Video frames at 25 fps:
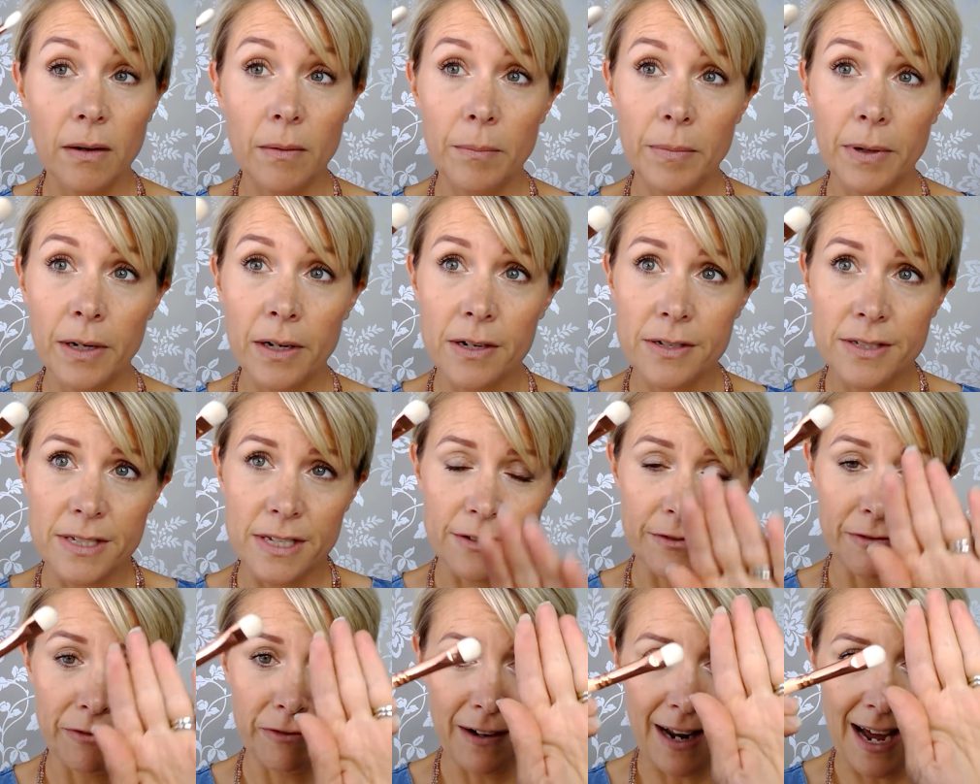Because
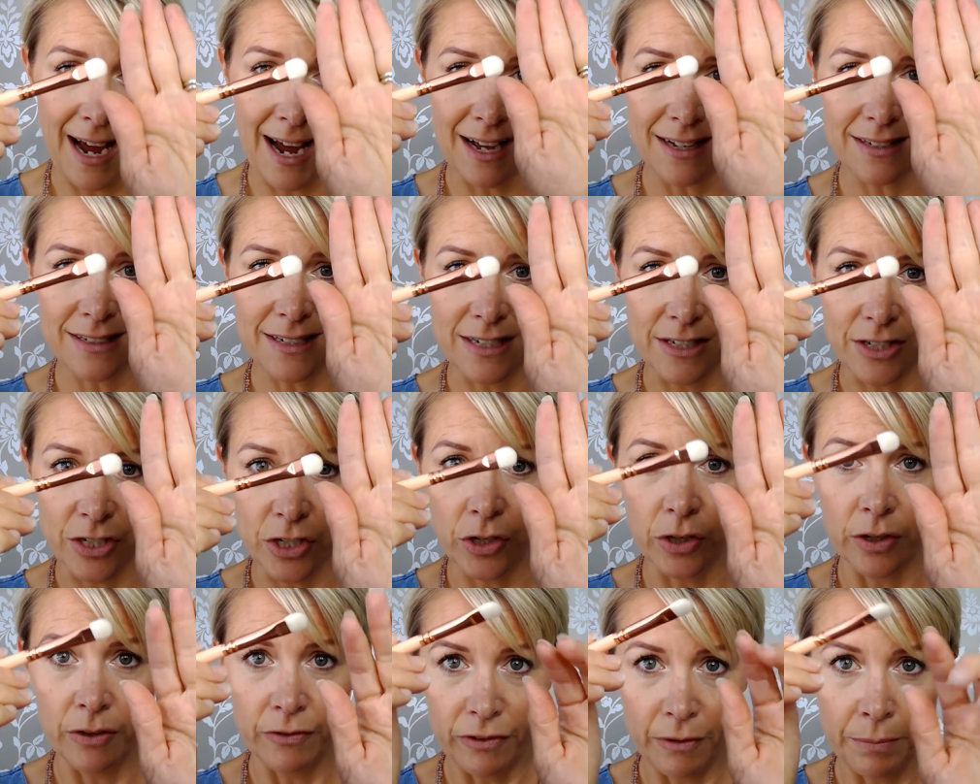it's flat, it's
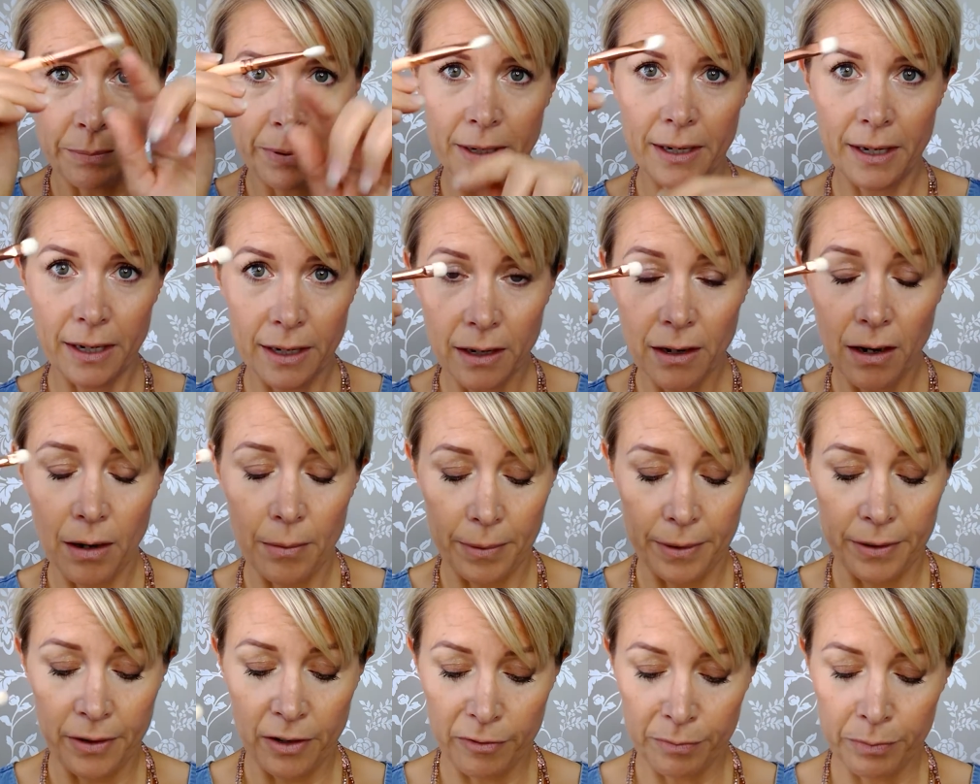good for picking
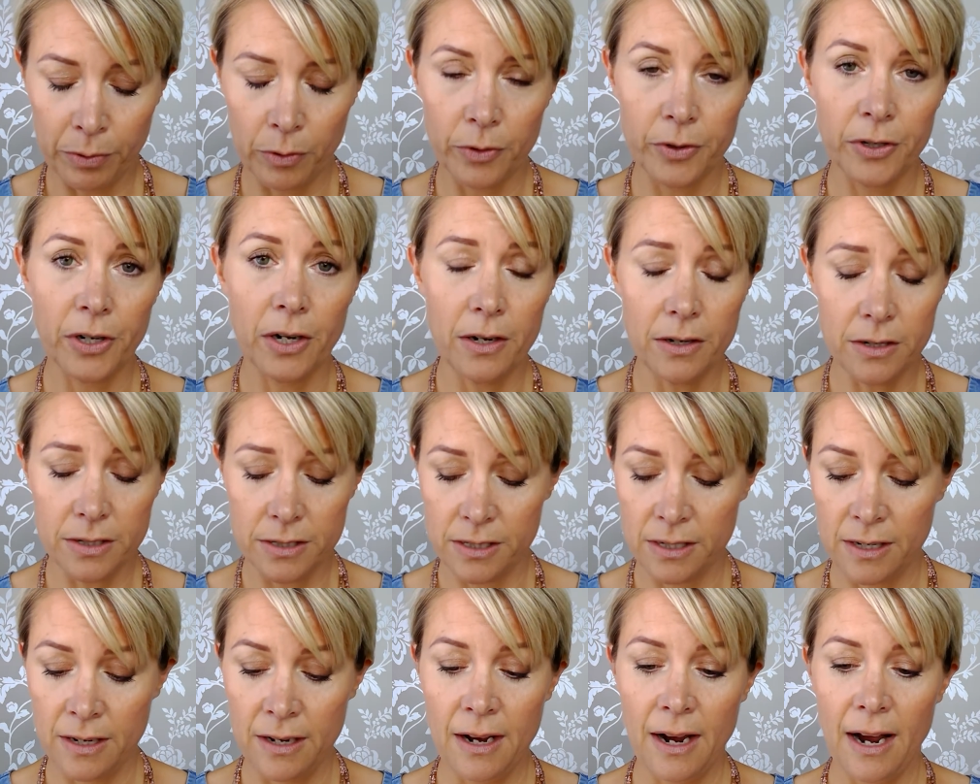up enough
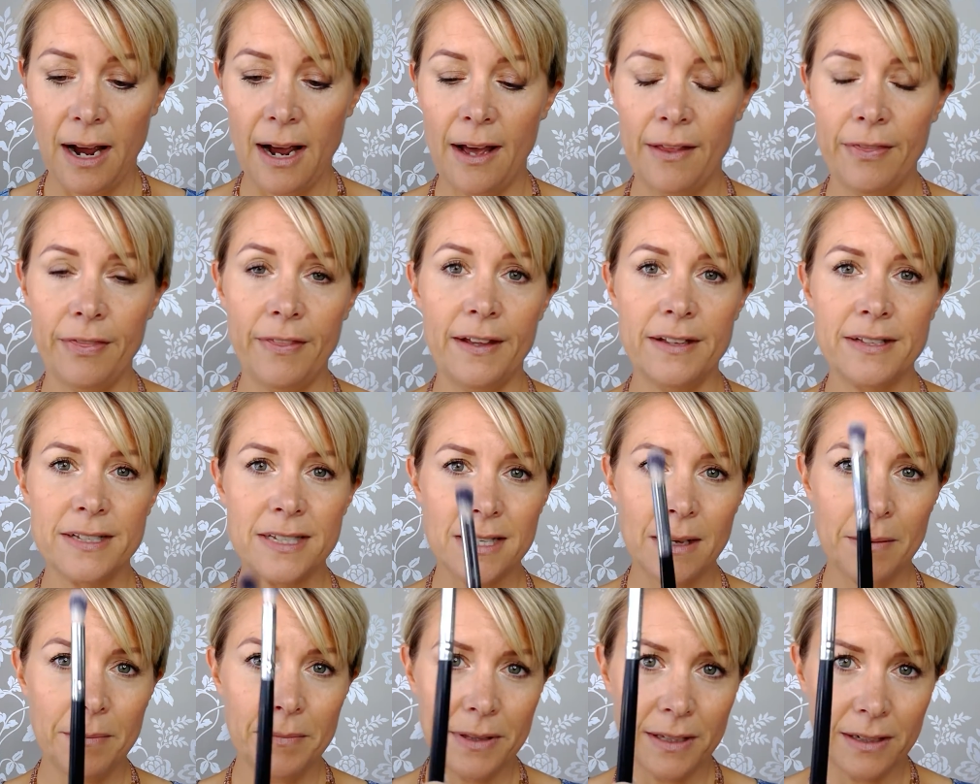products. And then
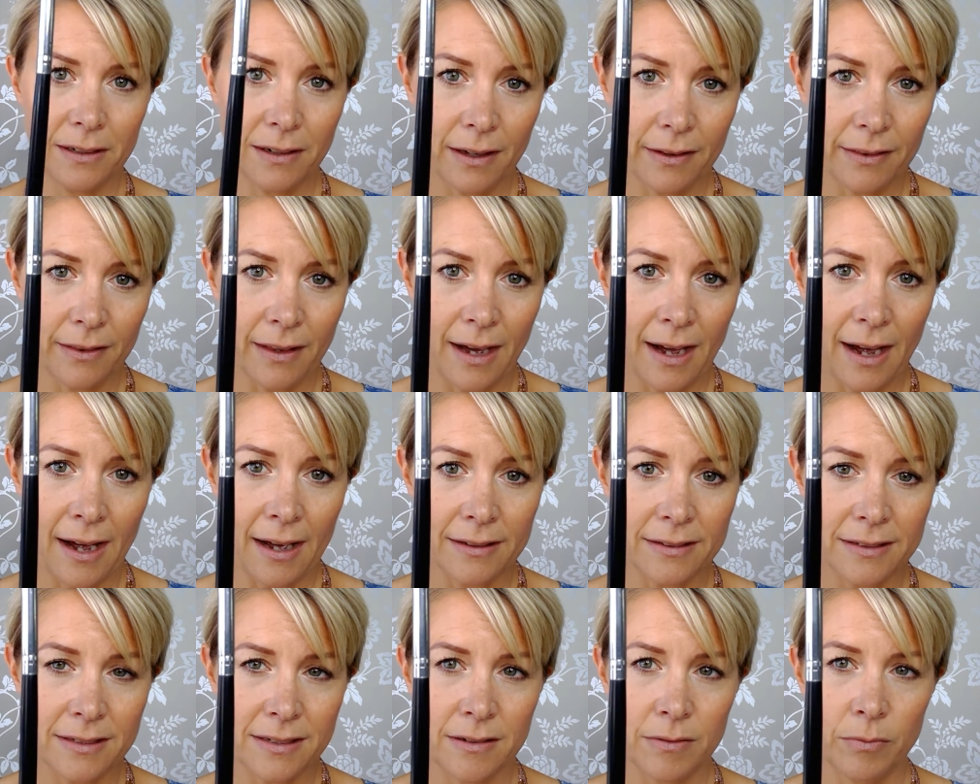something like
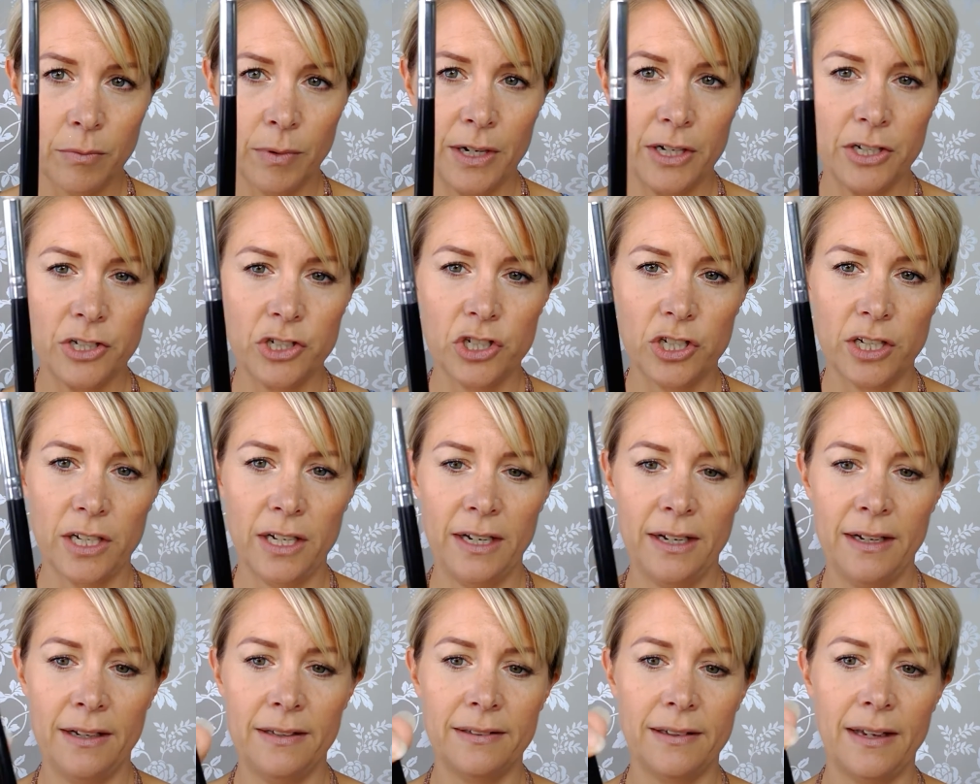that, which
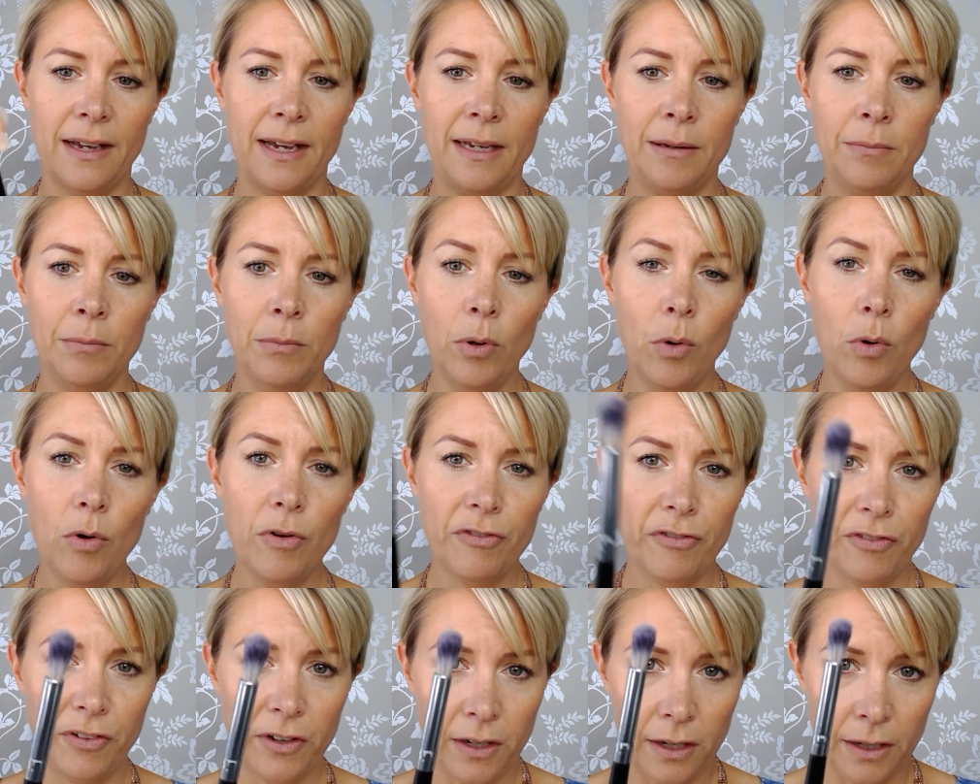is a
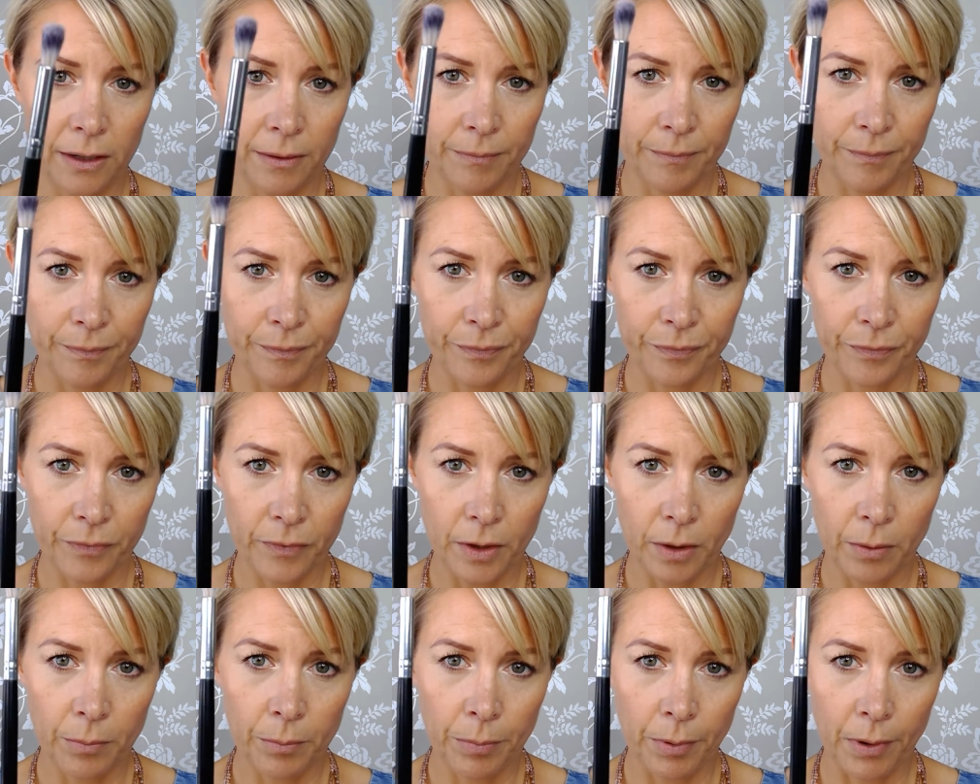Morphe
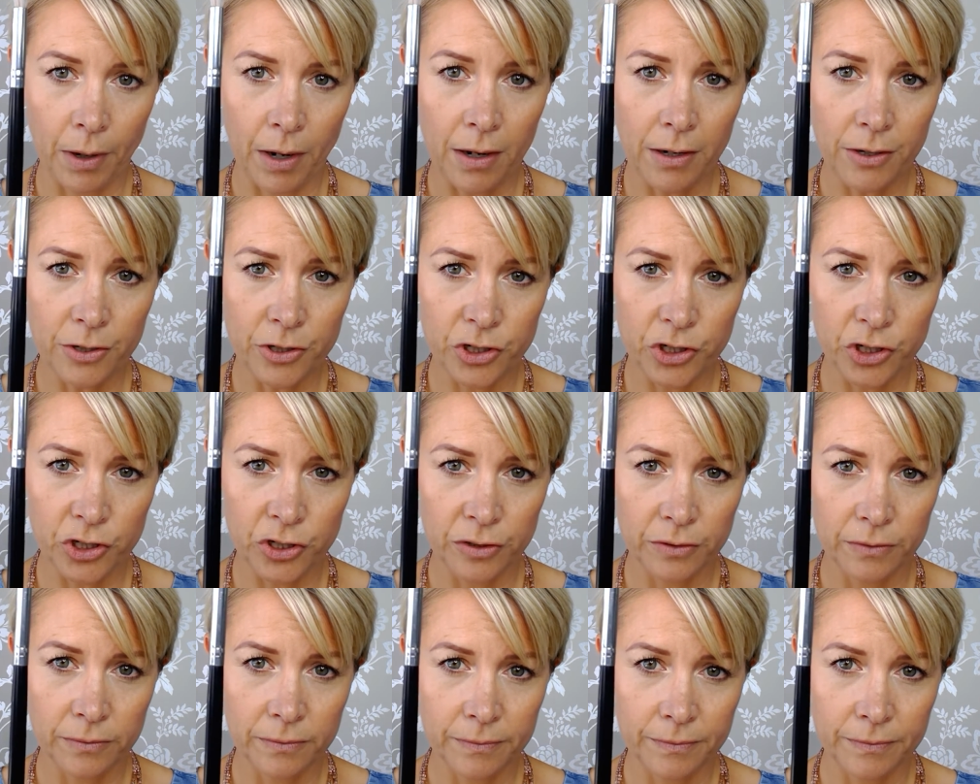brush,